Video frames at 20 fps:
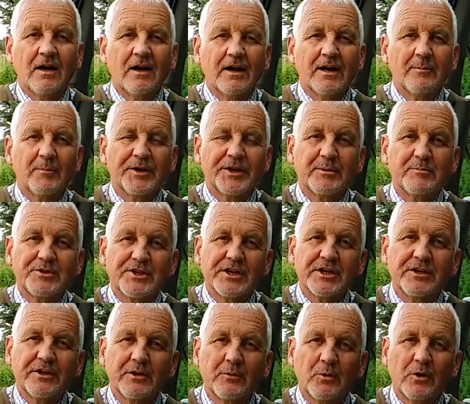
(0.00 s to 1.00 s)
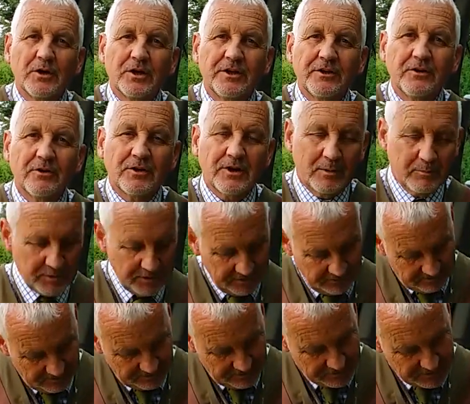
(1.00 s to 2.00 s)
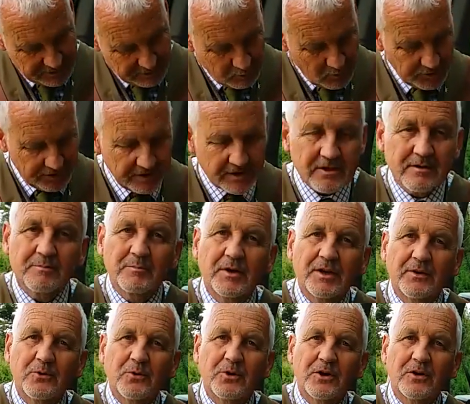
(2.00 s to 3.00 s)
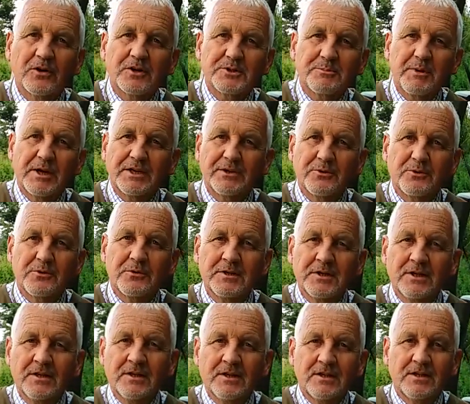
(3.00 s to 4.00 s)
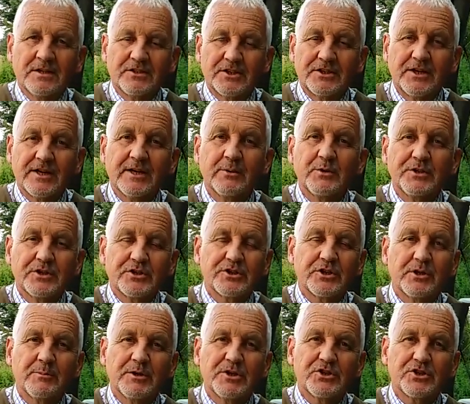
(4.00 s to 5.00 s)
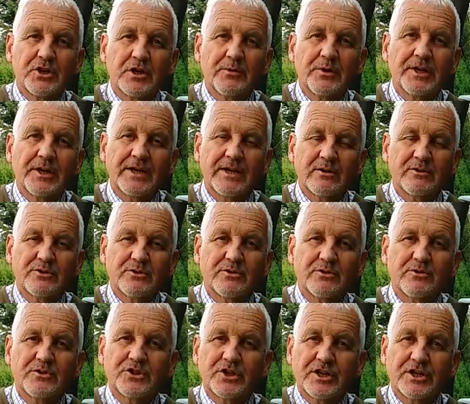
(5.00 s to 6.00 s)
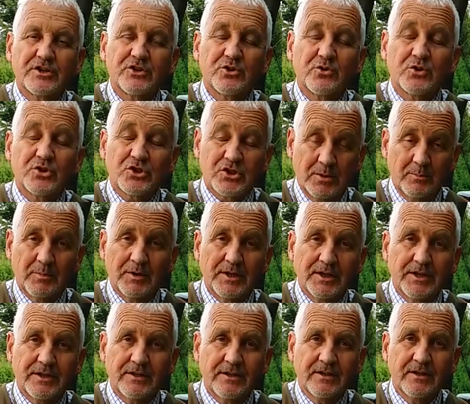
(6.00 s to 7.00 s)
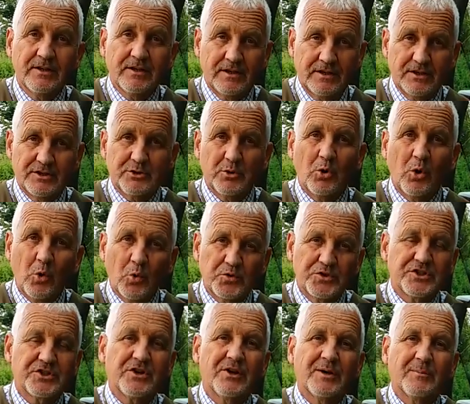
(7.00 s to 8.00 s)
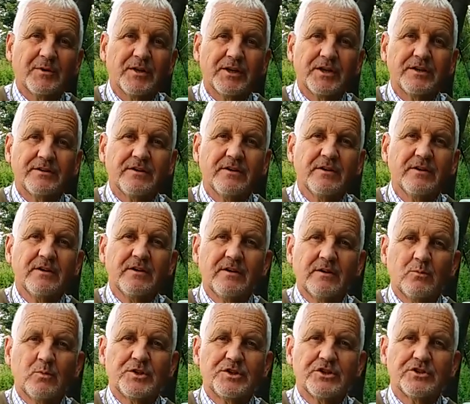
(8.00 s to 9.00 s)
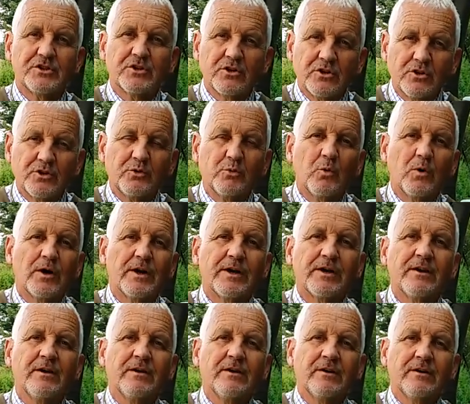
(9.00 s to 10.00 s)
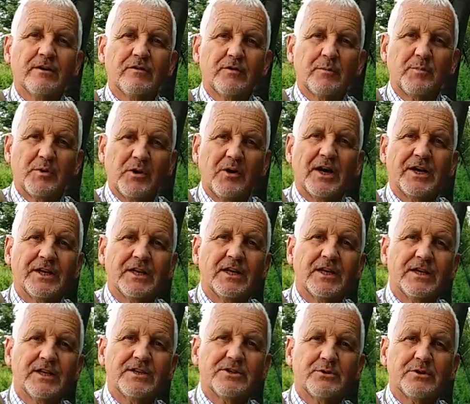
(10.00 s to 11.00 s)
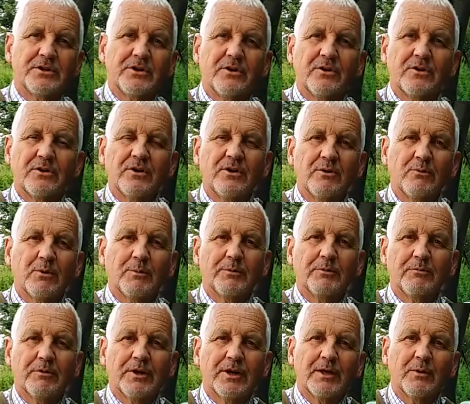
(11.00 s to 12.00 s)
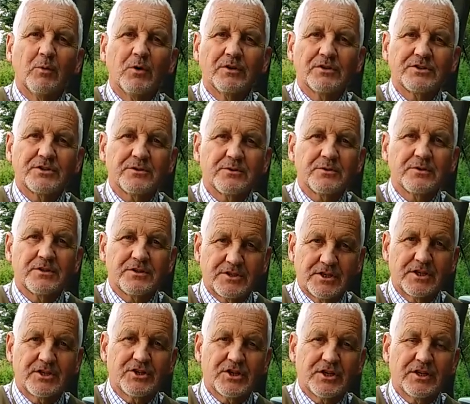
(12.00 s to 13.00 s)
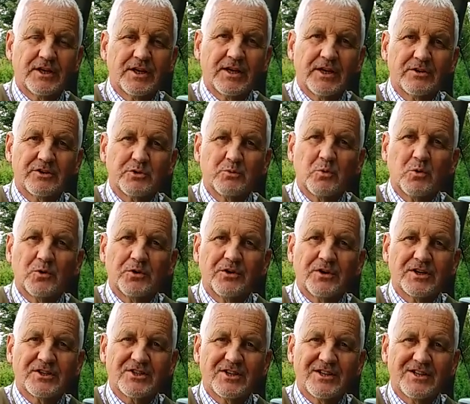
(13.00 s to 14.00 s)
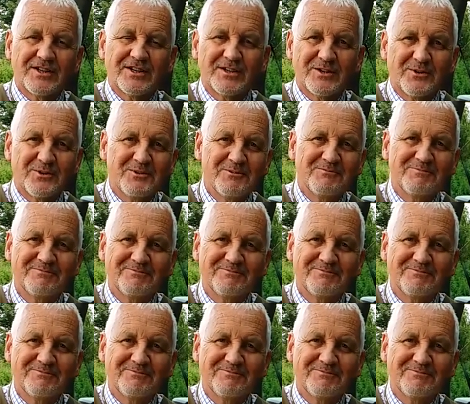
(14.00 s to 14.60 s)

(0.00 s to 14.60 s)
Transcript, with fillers: Hi, my name's Ian at a Working Dog Company and this is Woody, my little Cocker Spaniel. Today we're just going to be showing how to change your slip lead into a halter type lead which is a good way of applying a lead to a dog and we really want to teach it how to walk nicely at heel.